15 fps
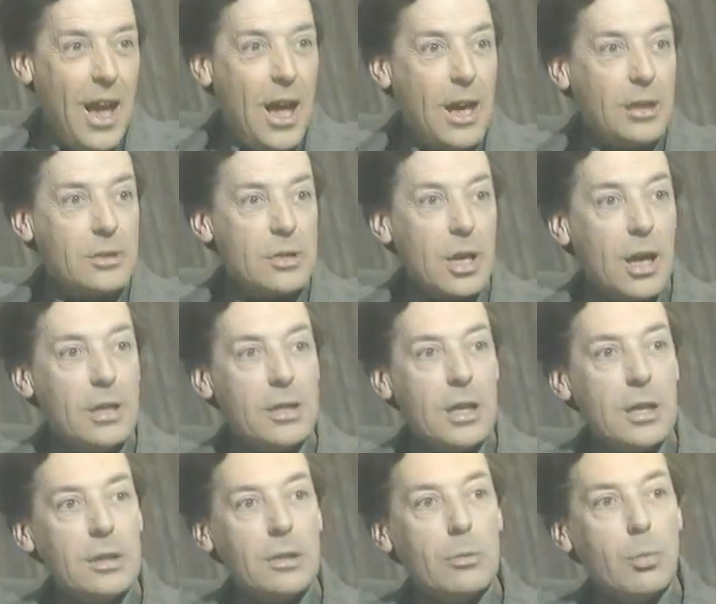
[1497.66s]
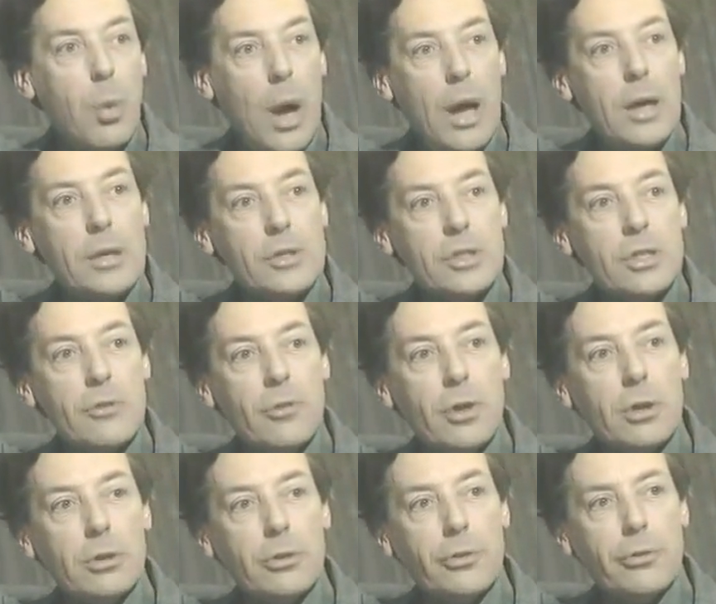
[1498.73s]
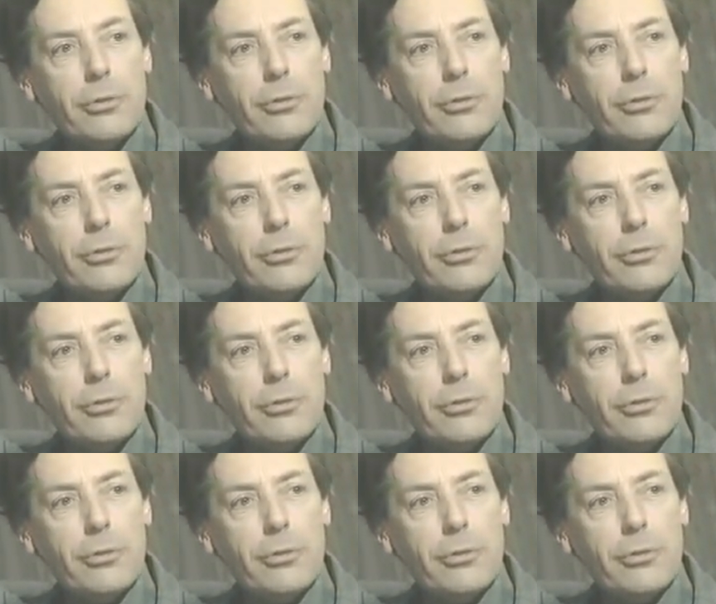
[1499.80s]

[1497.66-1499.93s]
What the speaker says: And I think that why it's difficult to